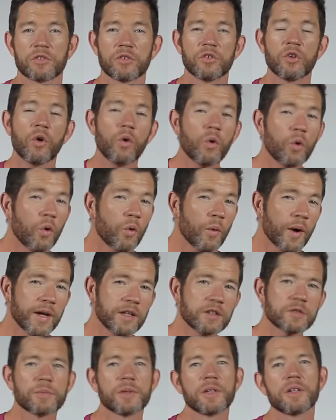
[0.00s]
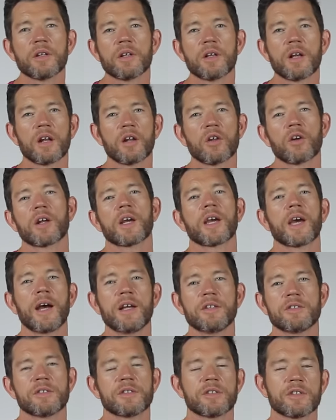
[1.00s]
not always, but in a lot of
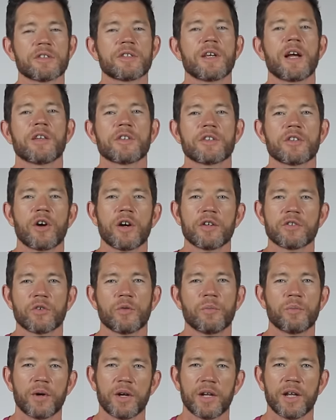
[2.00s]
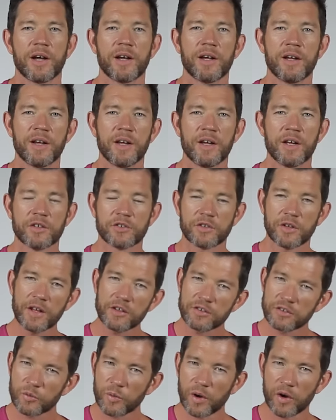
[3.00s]
cases it sounds nicer and prettier. So
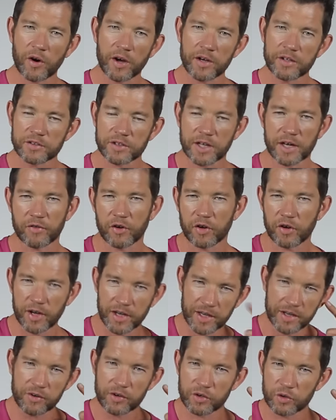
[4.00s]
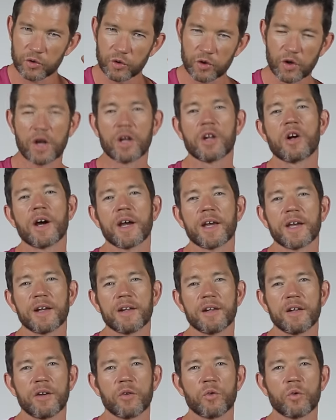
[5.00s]
that's the way I discover it. I hear a chord, I like
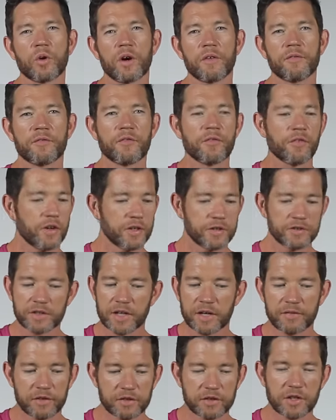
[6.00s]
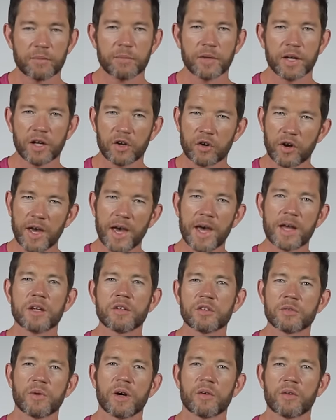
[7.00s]
it, or I've, I discover something and I add
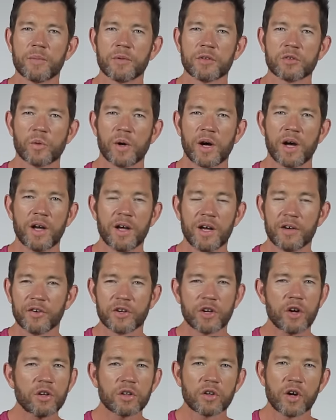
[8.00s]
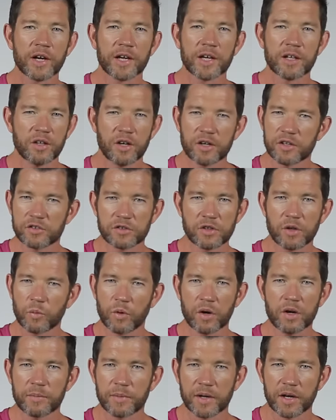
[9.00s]
it to my repertoire. If I don't like it, I just don't
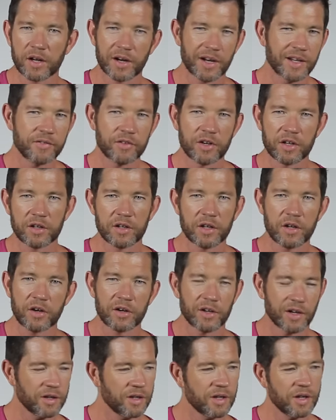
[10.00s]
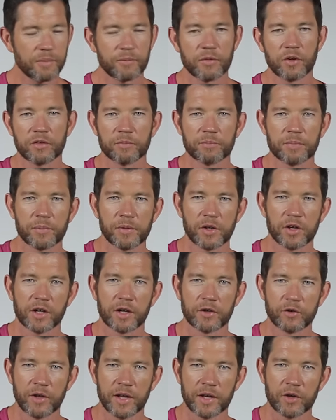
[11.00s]
worry about it. I leave it alone and go, oh, I'm not, probably not
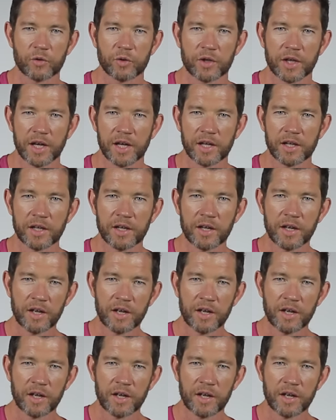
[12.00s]
going to do that chord again.